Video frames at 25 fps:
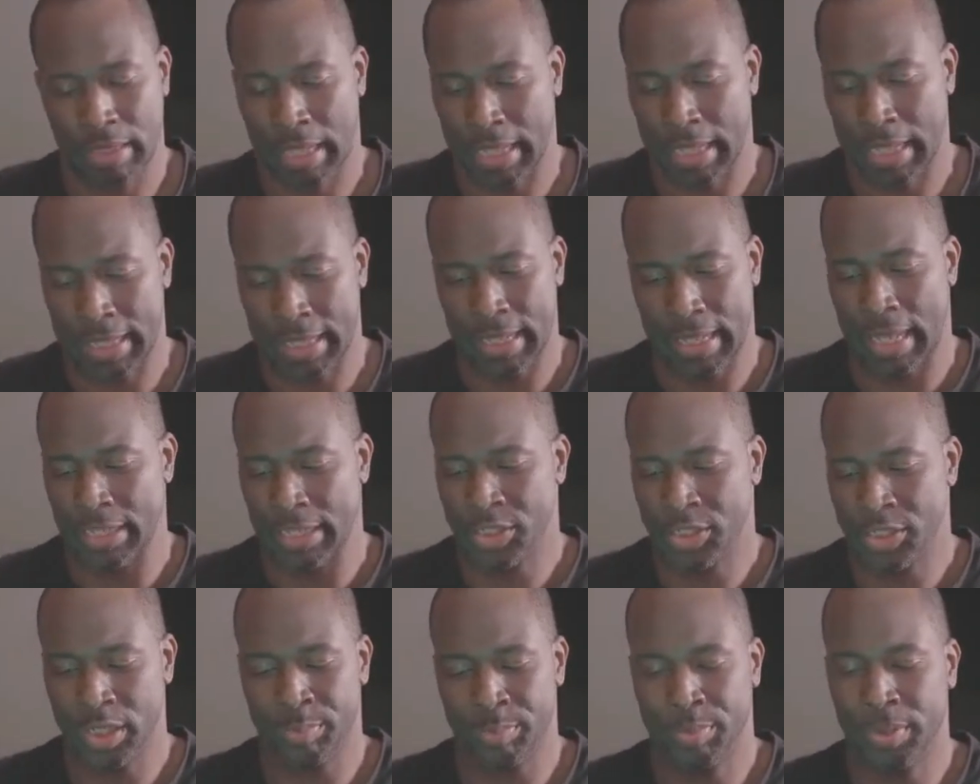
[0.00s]
I, I
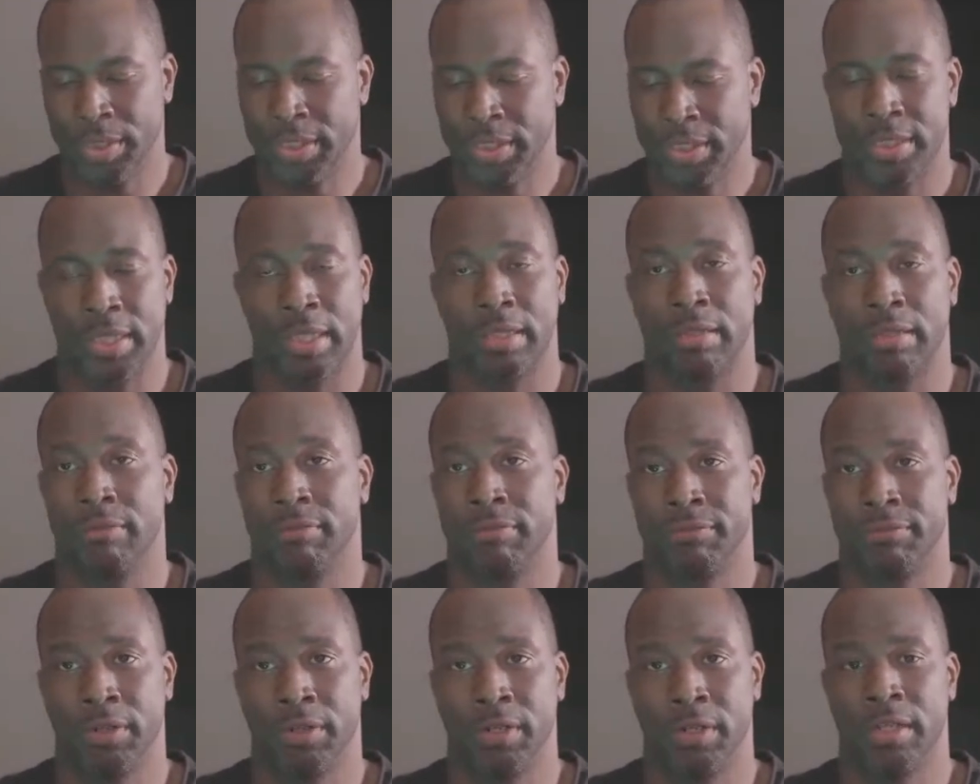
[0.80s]
should have put this at the
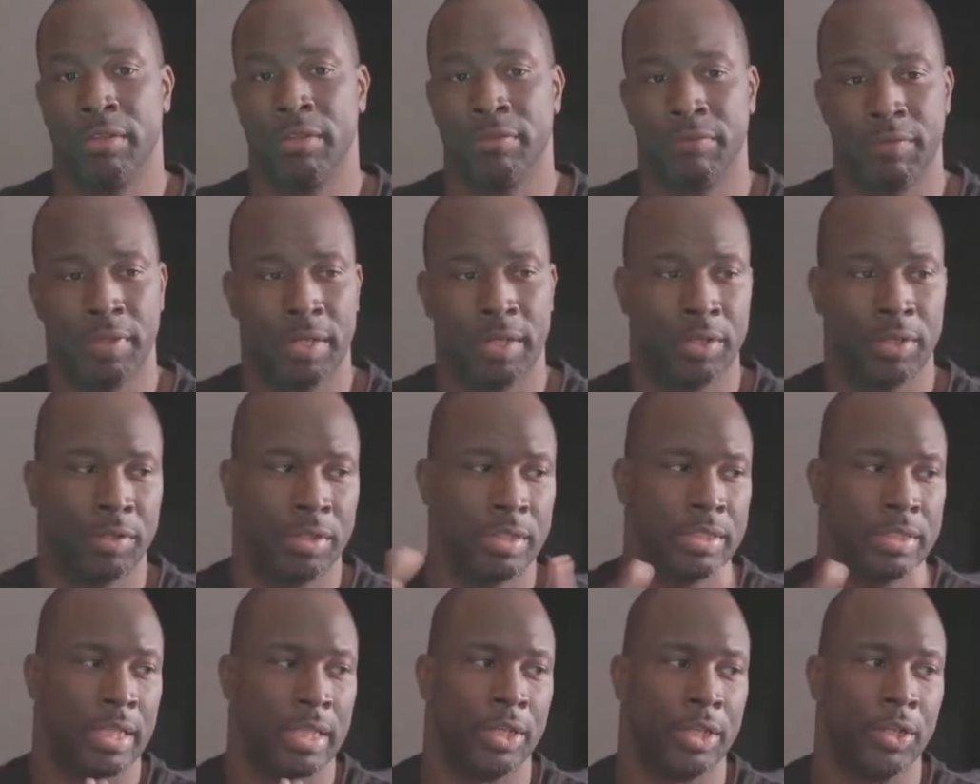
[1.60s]
front of the video
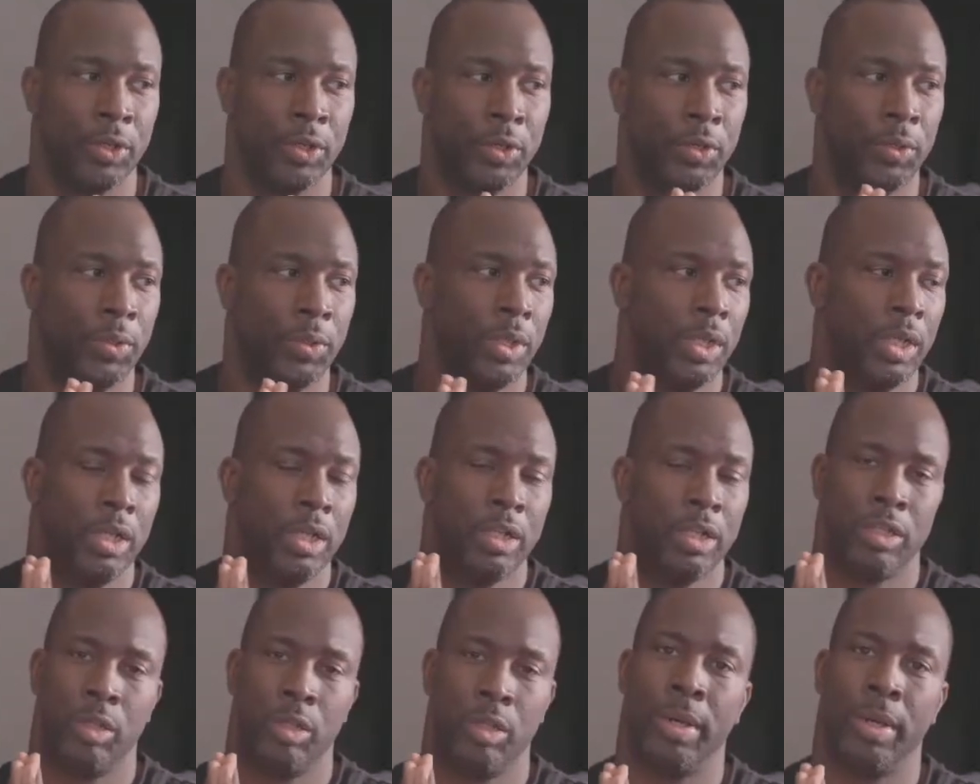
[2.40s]
because I know
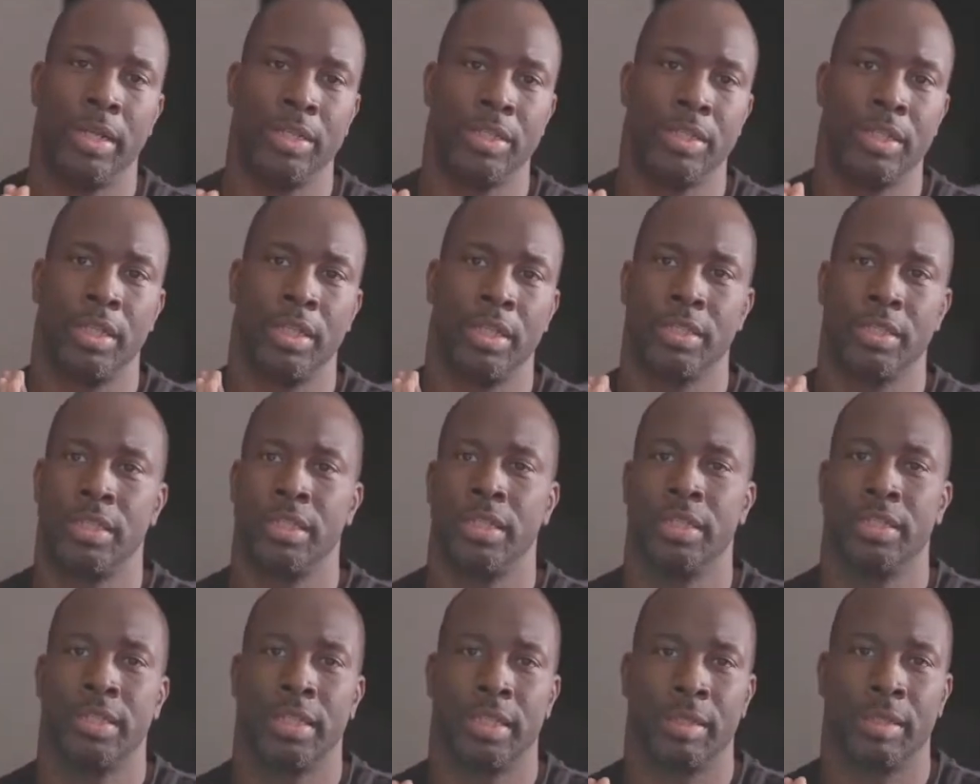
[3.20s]
nobody's going to see
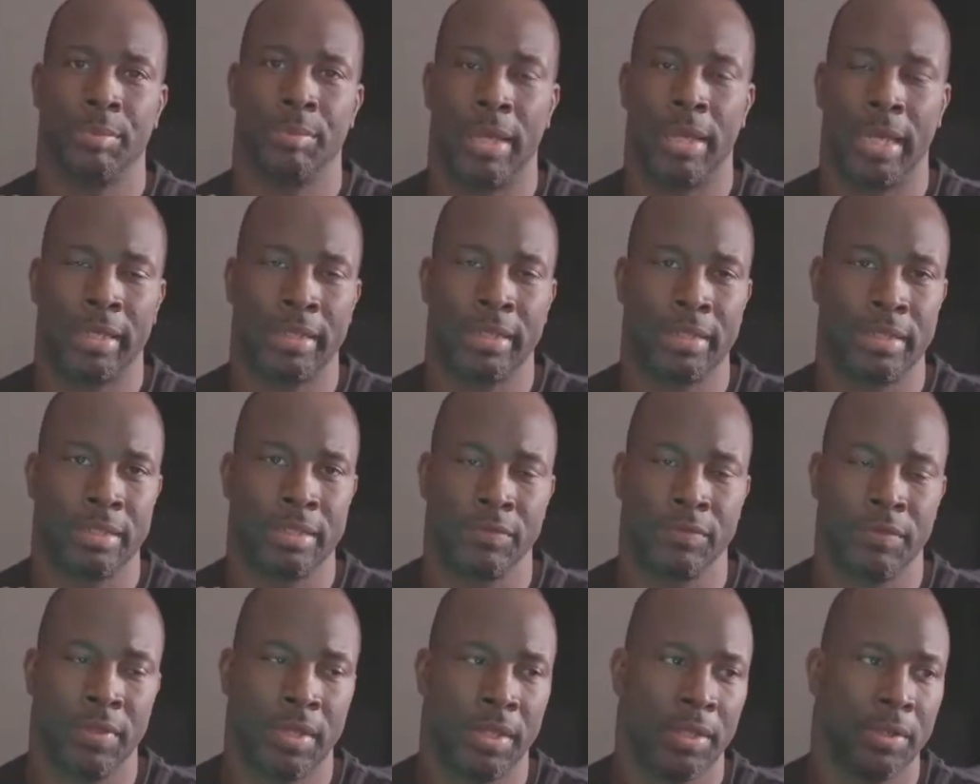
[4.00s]
this at the back of this
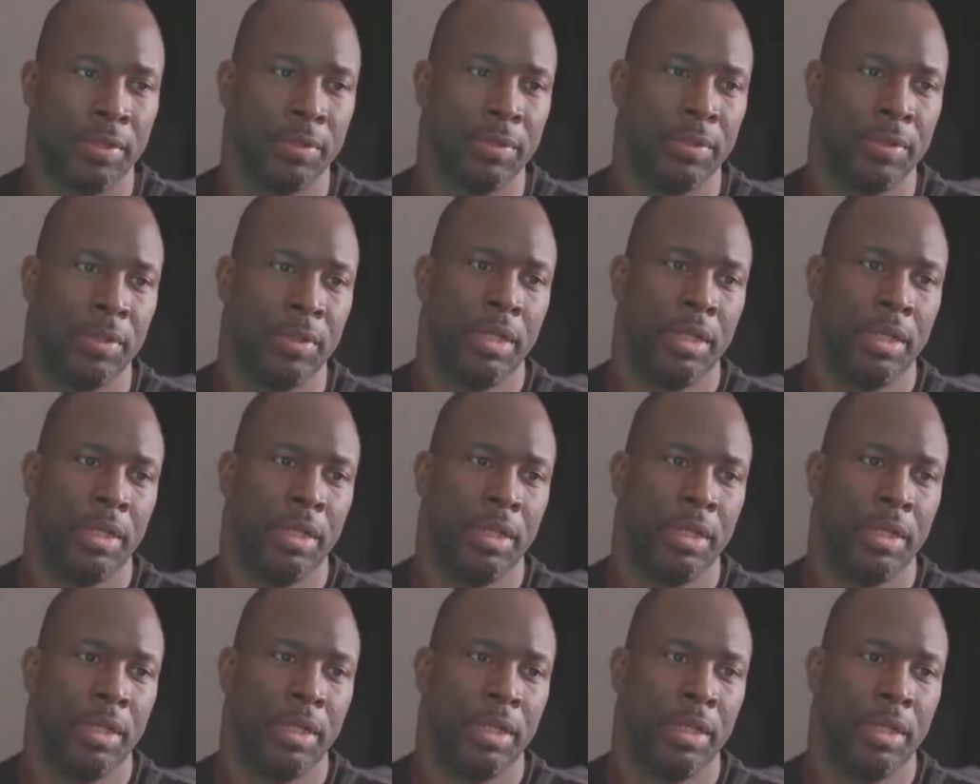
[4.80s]
video.